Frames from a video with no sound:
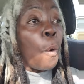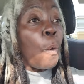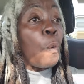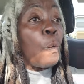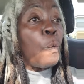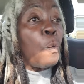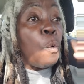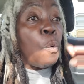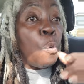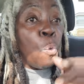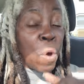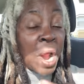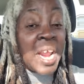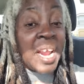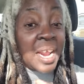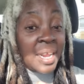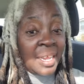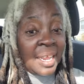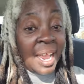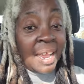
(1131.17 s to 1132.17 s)

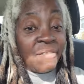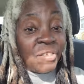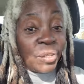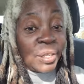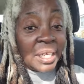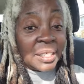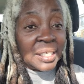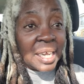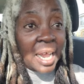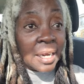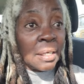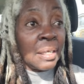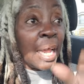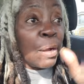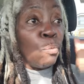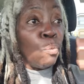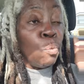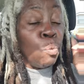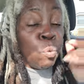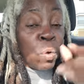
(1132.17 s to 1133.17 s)
We gave you that title.
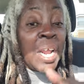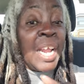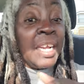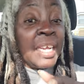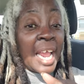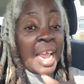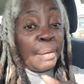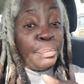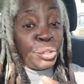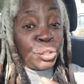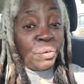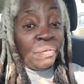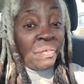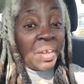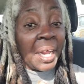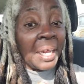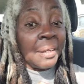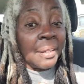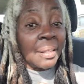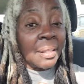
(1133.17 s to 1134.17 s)
Like, we named you
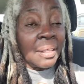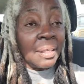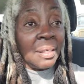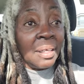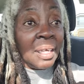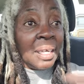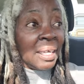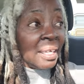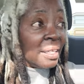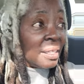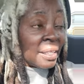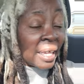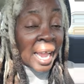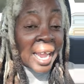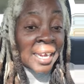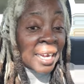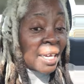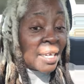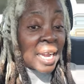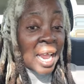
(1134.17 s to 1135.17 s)
Faith.
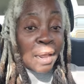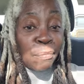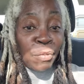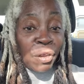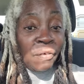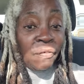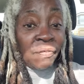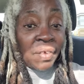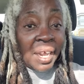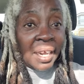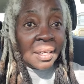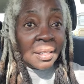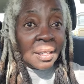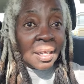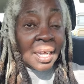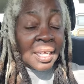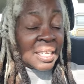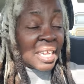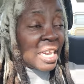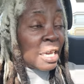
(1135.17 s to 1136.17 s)
They didn't name you Faith.
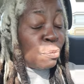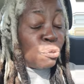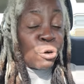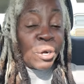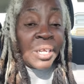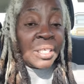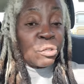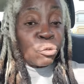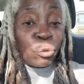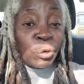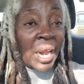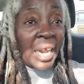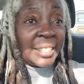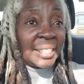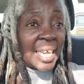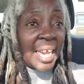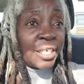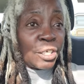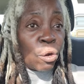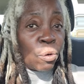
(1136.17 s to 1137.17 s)
The Hebrew
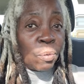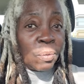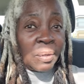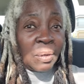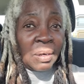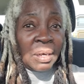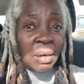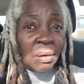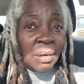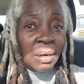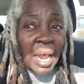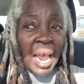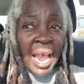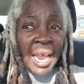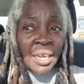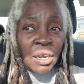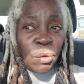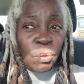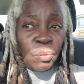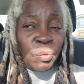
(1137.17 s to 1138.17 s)
Israelites had no
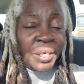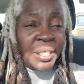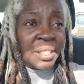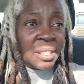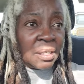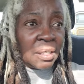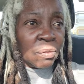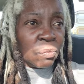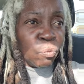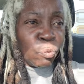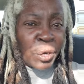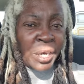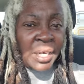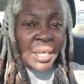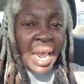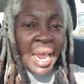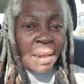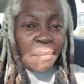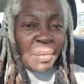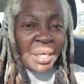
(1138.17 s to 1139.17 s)
had no reason to
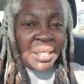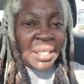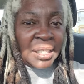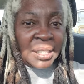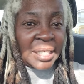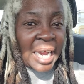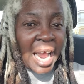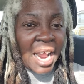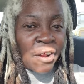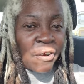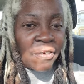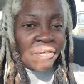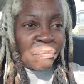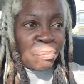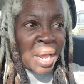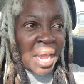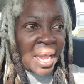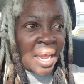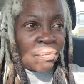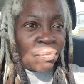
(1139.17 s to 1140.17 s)
rename me Desire of
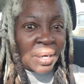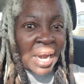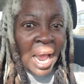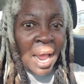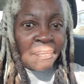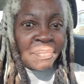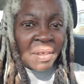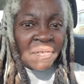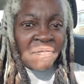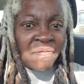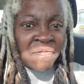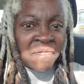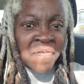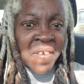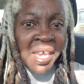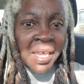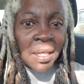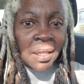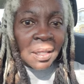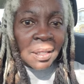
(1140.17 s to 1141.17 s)
Man when I'm the
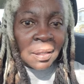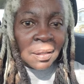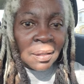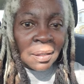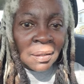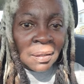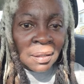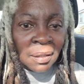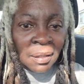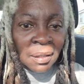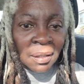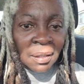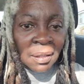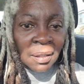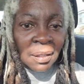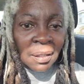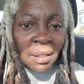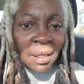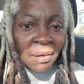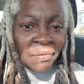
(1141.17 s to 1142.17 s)
Faith
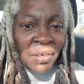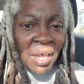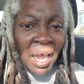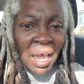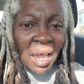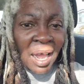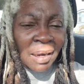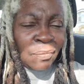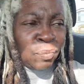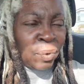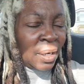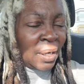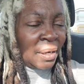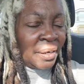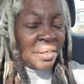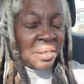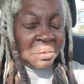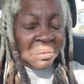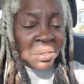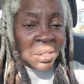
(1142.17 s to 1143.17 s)
of God. What
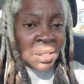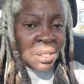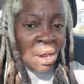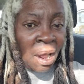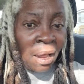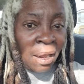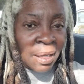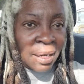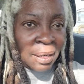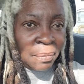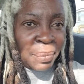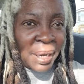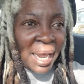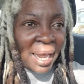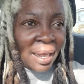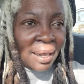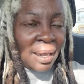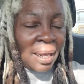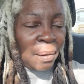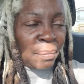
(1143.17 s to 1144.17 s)
are you talking
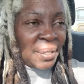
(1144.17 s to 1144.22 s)
about?